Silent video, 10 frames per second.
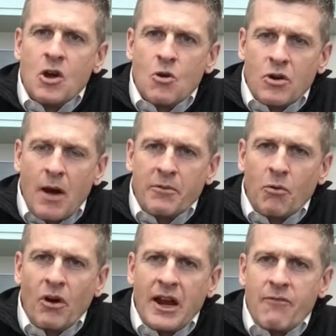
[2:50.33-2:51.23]
who come to
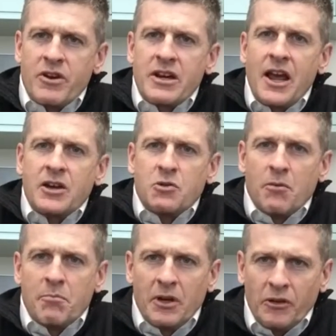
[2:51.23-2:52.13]
work every day to
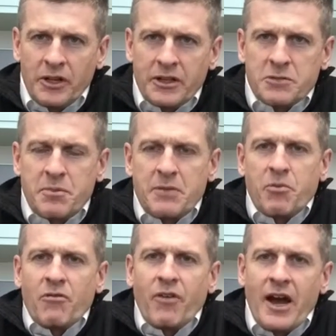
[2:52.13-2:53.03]
a building that's been
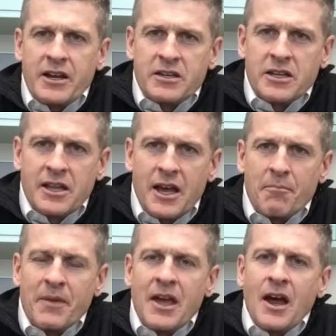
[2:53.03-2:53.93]
provided to them.